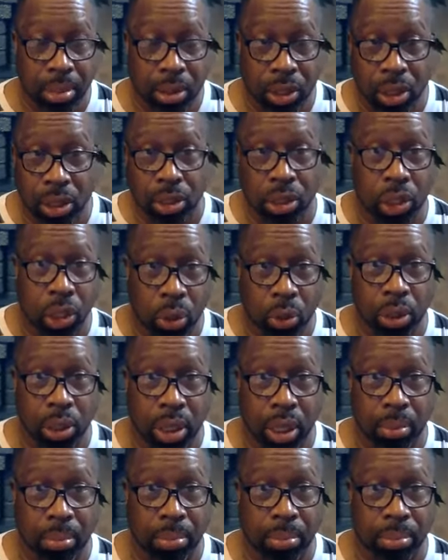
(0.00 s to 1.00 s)
to
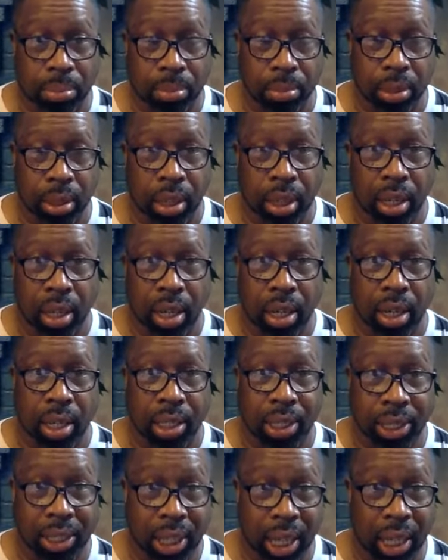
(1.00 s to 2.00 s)
Joseph,
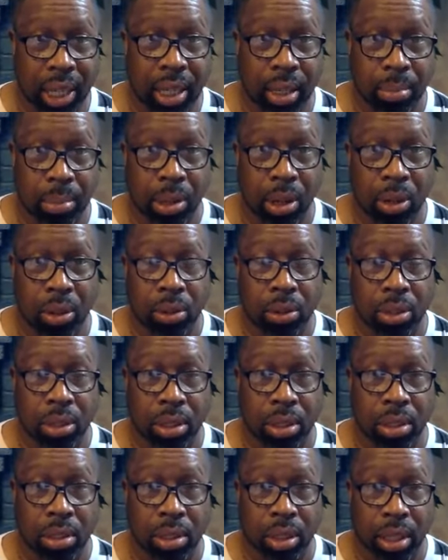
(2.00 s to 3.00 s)
Jacob goes
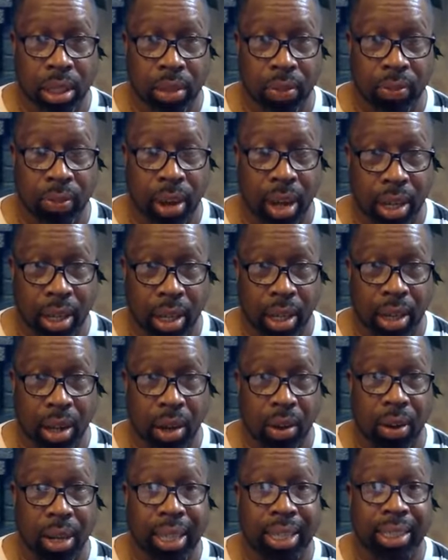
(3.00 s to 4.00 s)
to his
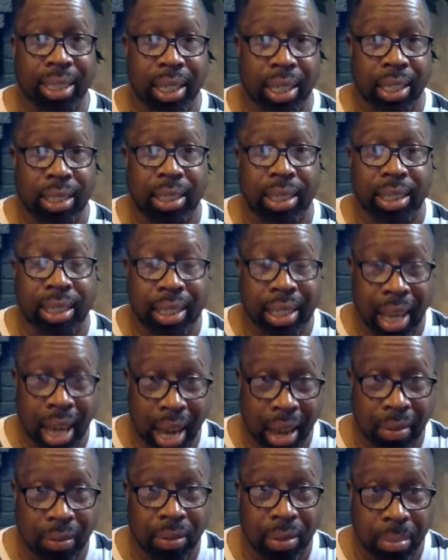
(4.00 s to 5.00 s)
father-in-law and says, it's
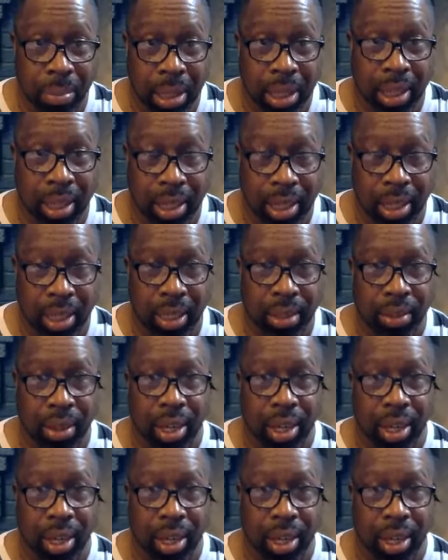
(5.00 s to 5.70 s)
time for me to leave.